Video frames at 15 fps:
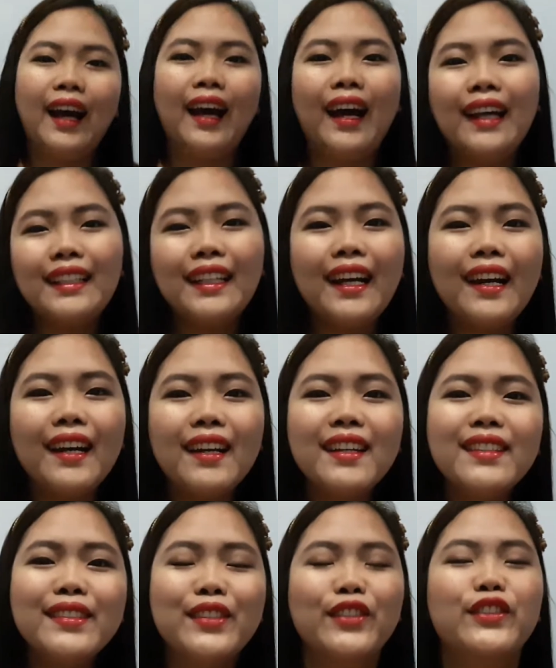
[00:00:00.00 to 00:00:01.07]
Hi
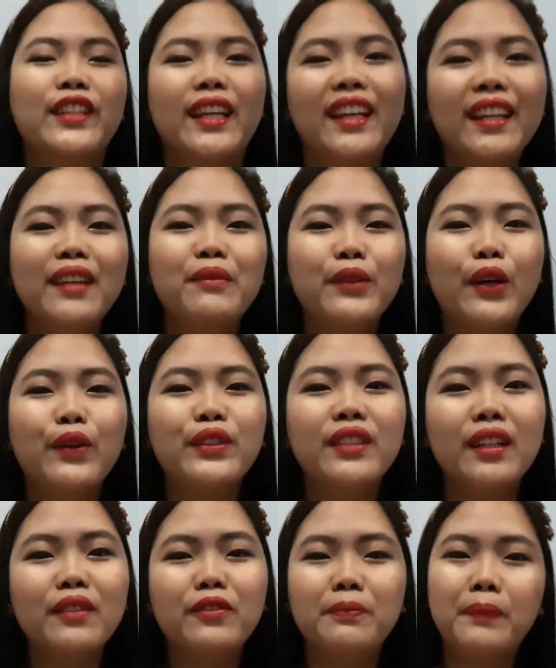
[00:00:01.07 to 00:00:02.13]
guys, today I'm going to
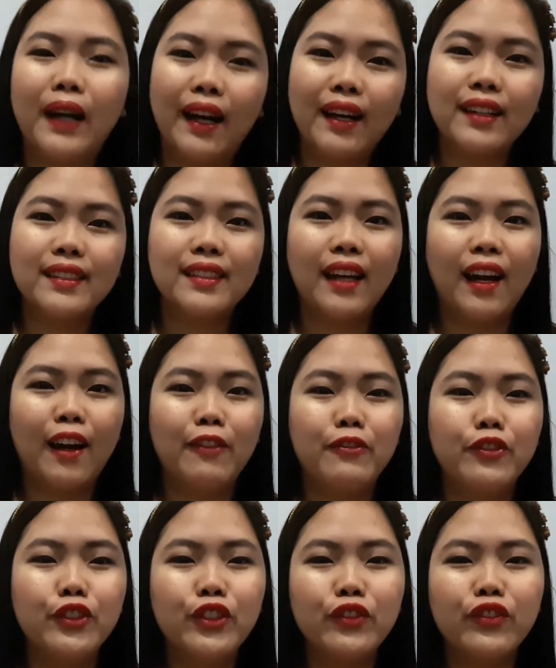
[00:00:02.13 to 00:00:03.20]
unbox a
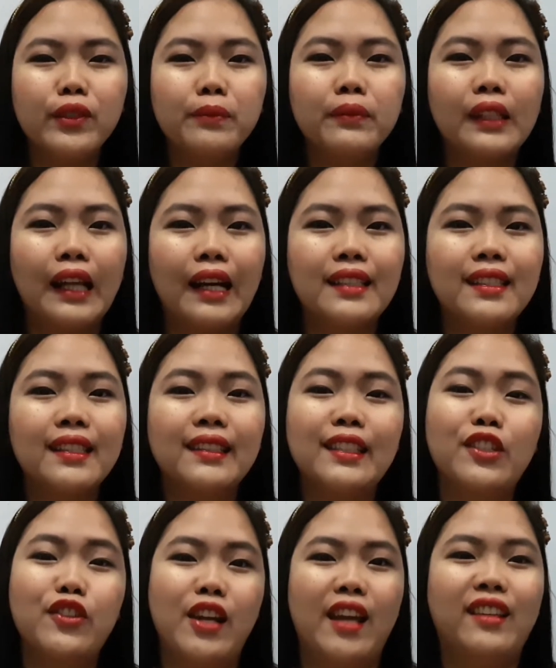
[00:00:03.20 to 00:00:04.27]
Fujifilm Classic
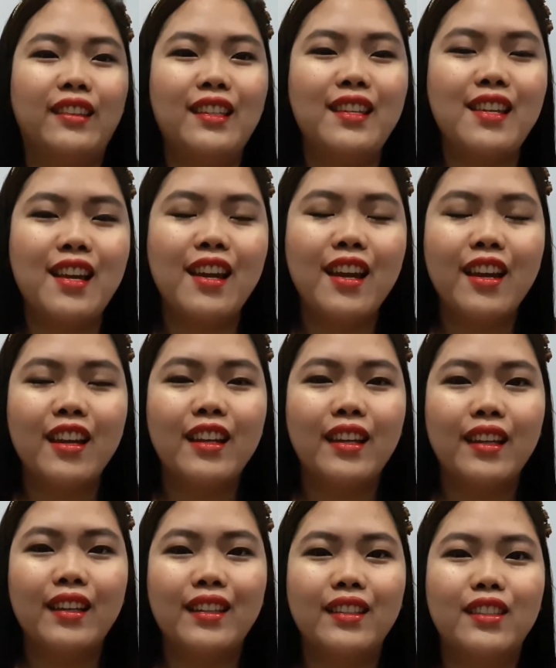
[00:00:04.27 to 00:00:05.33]
Neo 90.
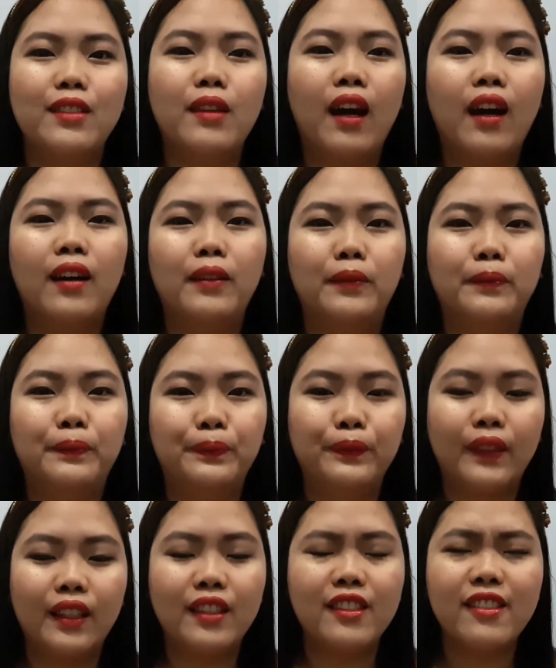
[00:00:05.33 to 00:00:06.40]
It's
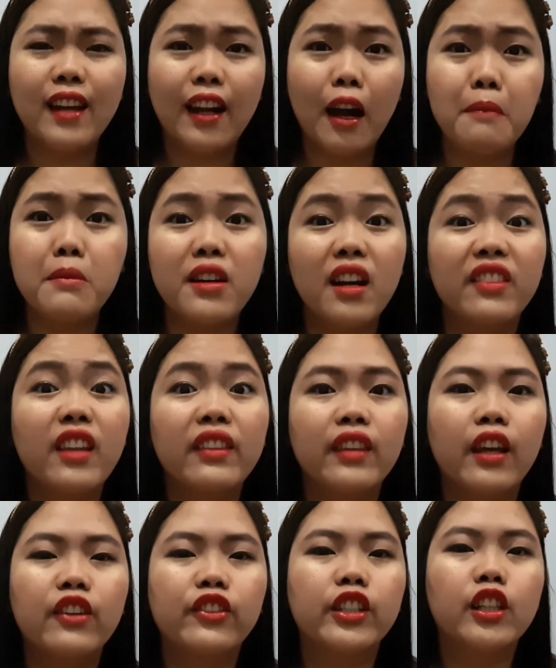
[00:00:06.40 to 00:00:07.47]
the camera that
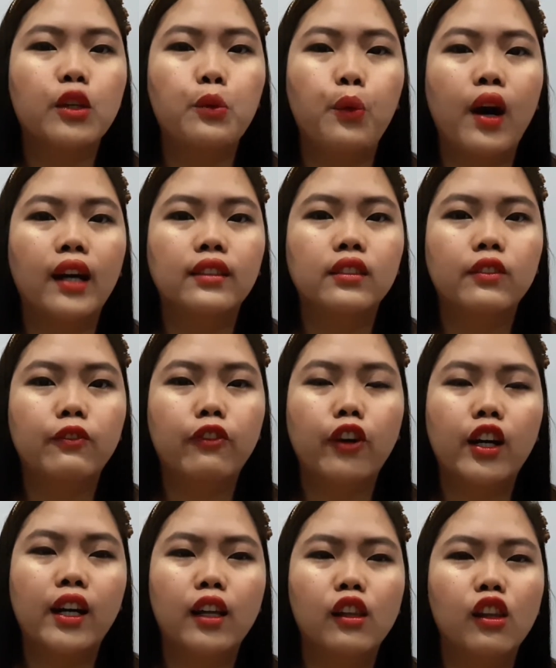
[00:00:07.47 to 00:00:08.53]
I really want for
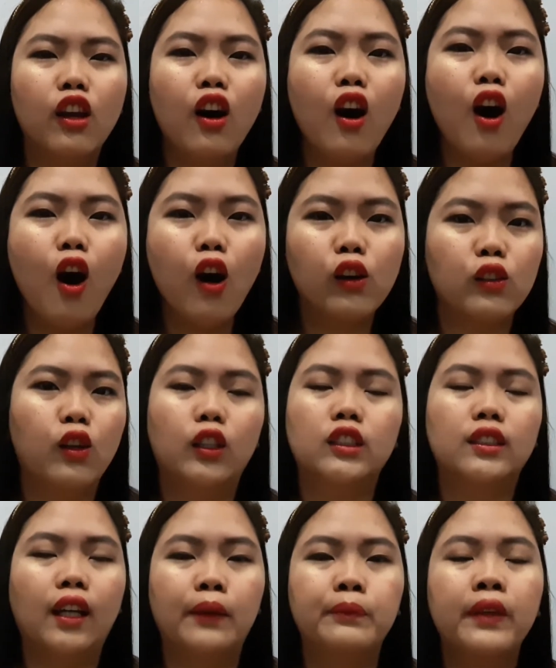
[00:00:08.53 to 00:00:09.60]
a long
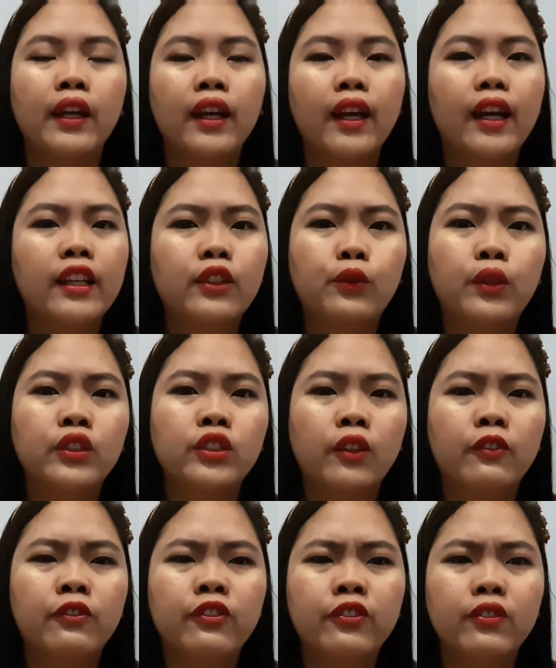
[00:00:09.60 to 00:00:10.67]
time, and I watch a
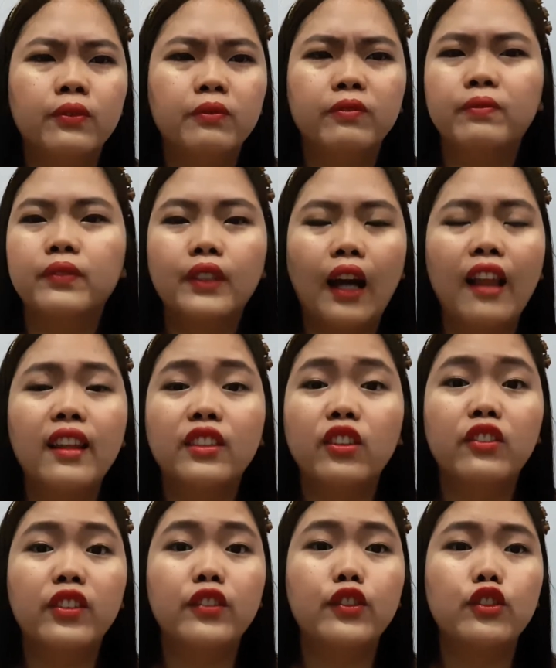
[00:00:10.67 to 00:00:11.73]
lot of
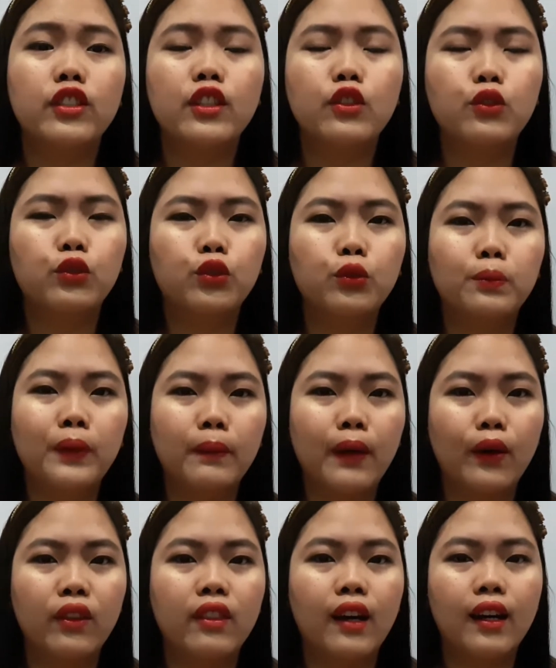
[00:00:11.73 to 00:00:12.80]
reviews in YouTube
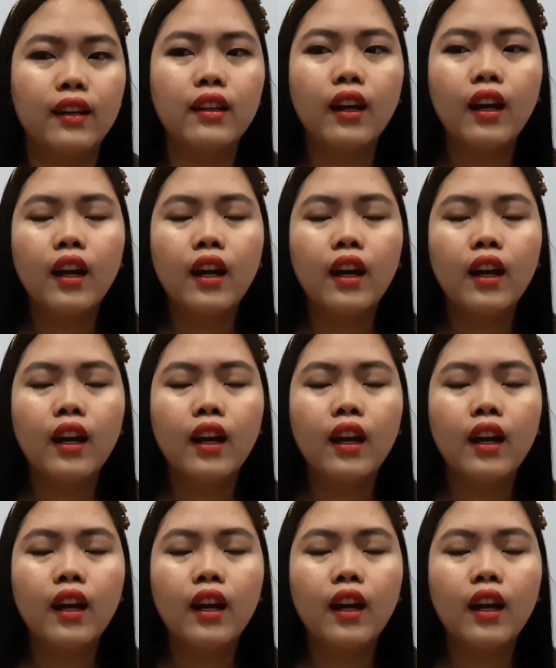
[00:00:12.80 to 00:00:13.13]
about that.